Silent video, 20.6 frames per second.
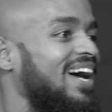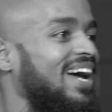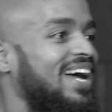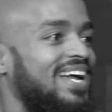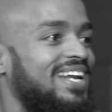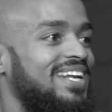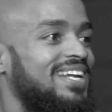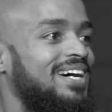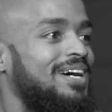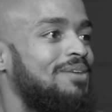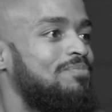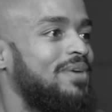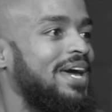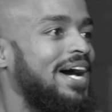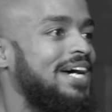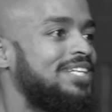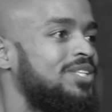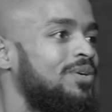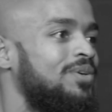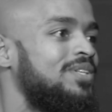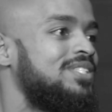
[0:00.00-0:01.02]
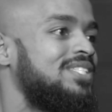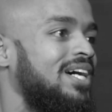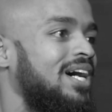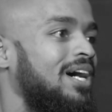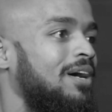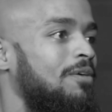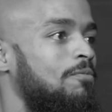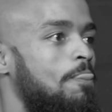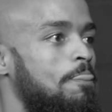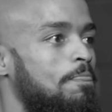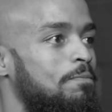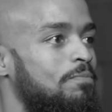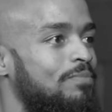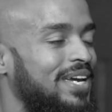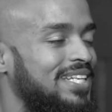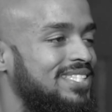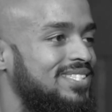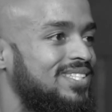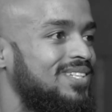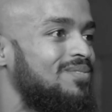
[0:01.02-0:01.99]
And so it's
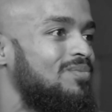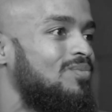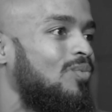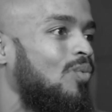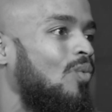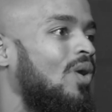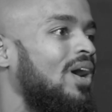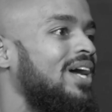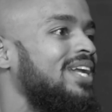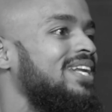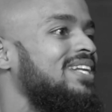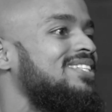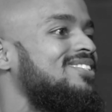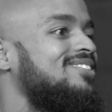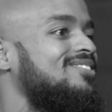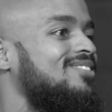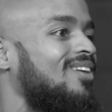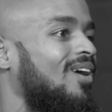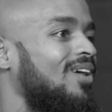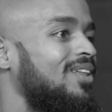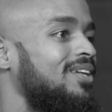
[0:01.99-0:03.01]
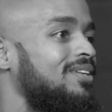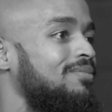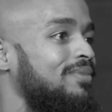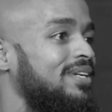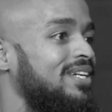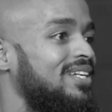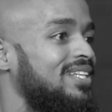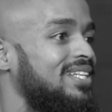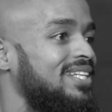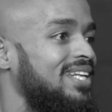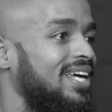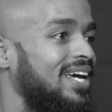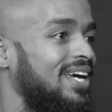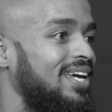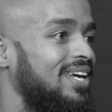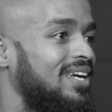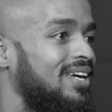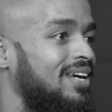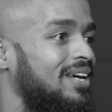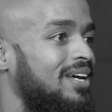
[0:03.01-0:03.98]
basically one solid meal a
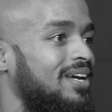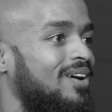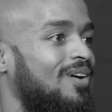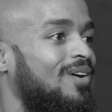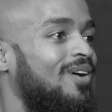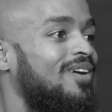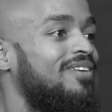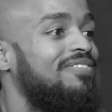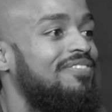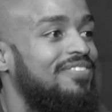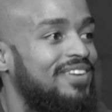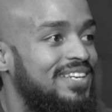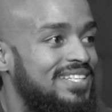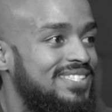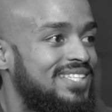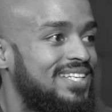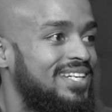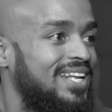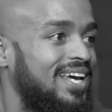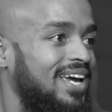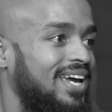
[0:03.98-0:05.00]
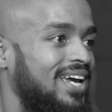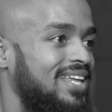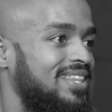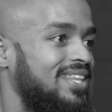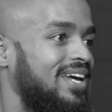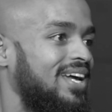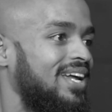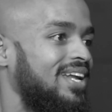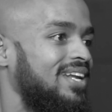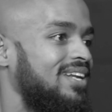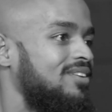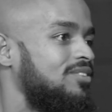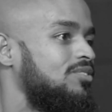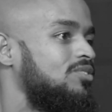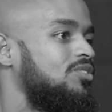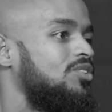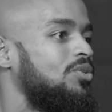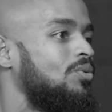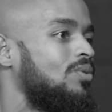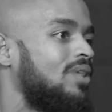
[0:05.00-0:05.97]
day or feast a day, and then
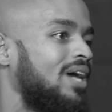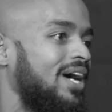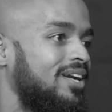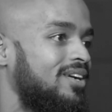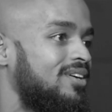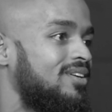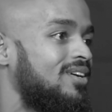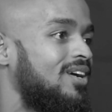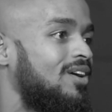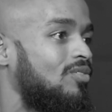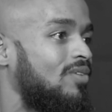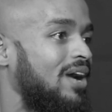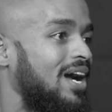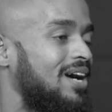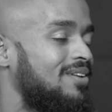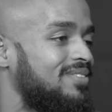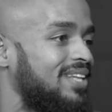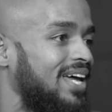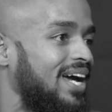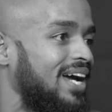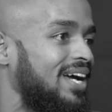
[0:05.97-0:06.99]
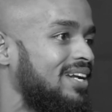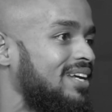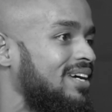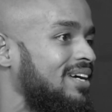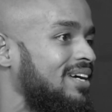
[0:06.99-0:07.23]
2 lighter around that.